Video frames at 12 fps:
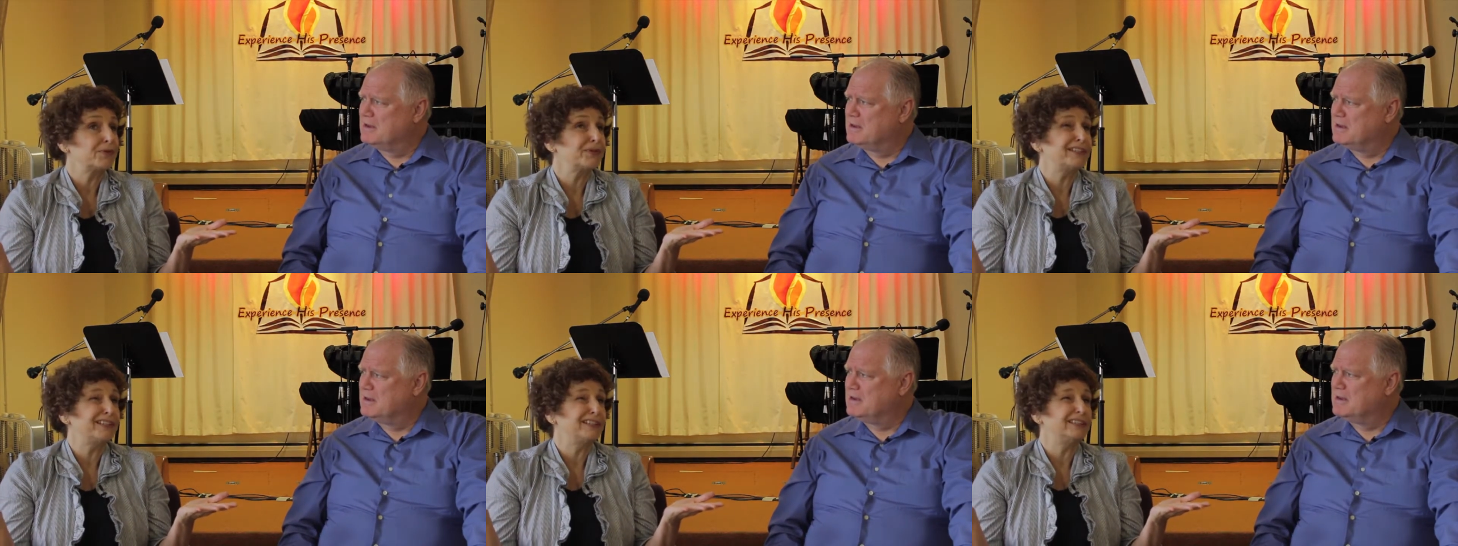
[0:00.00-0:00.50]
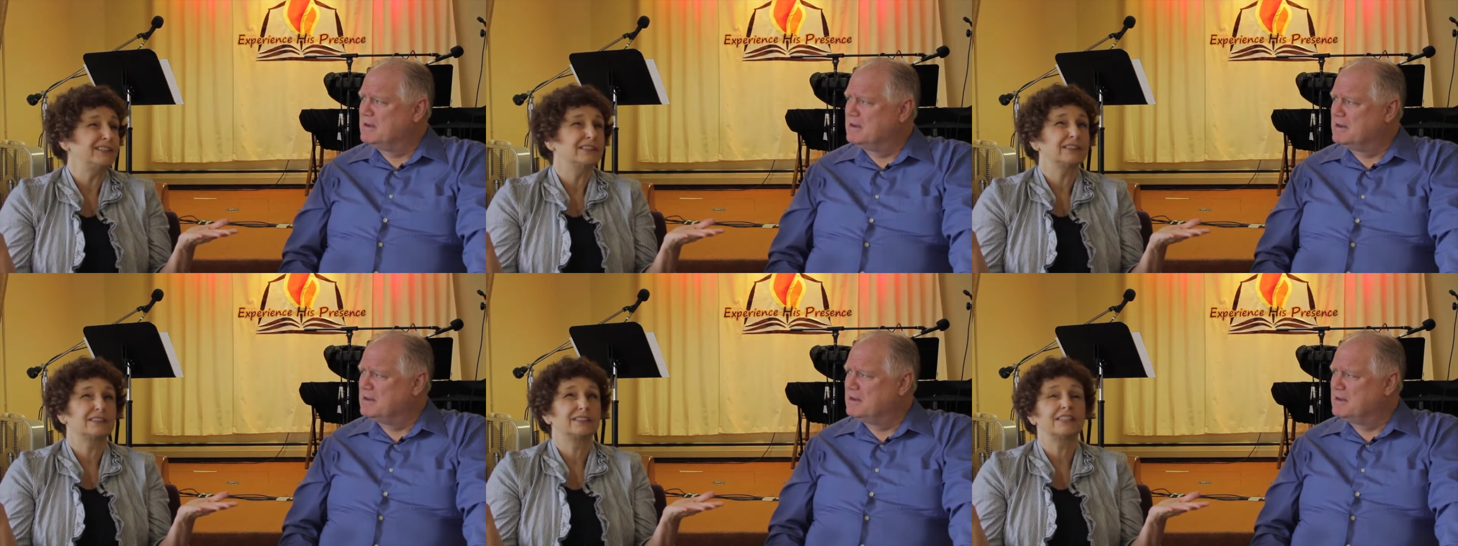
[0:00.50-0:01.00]

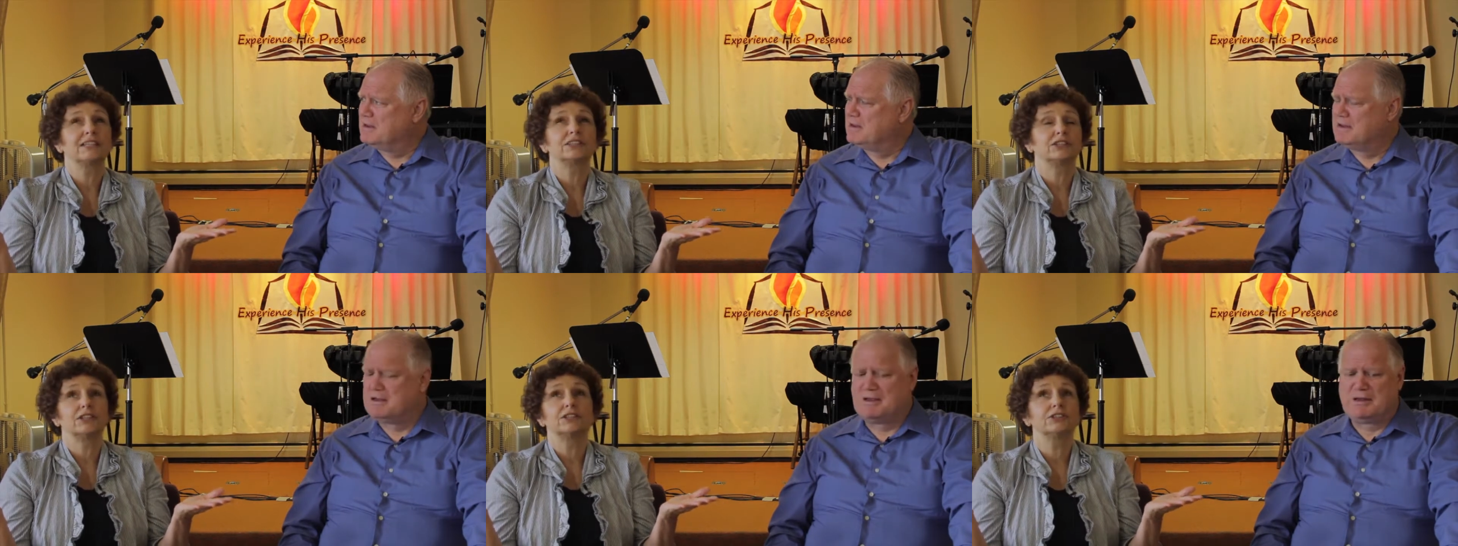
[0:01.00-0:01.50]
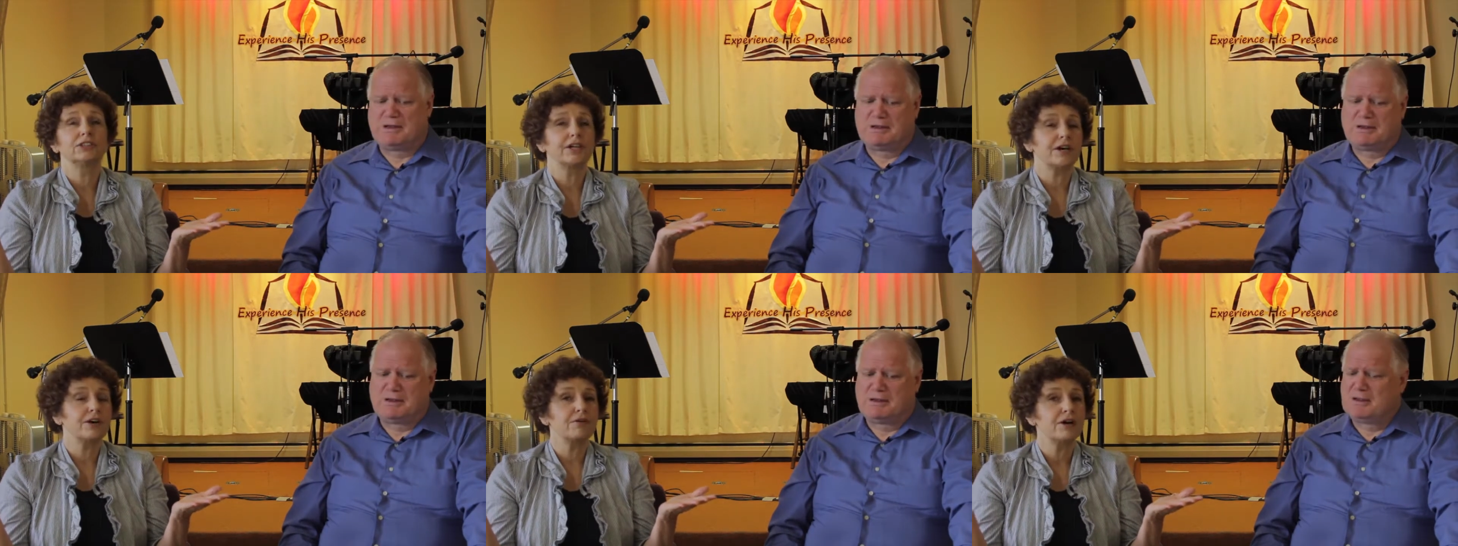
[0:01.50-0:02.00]
Speaker 1: 36 years
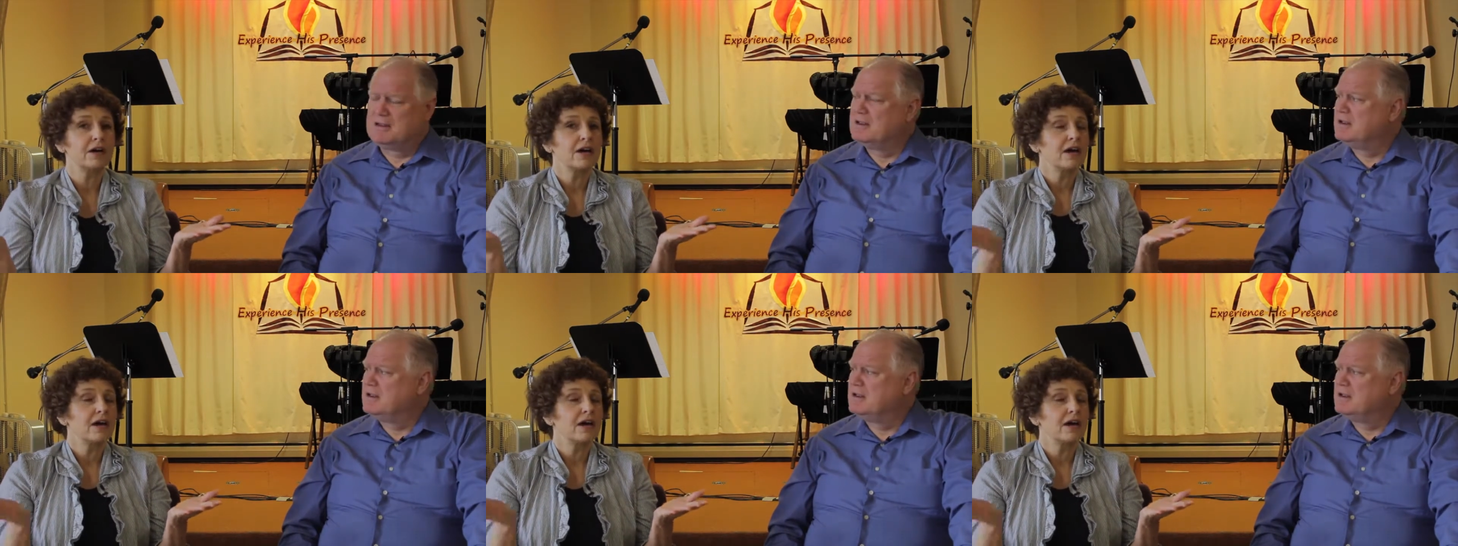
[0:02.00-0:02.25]
ago,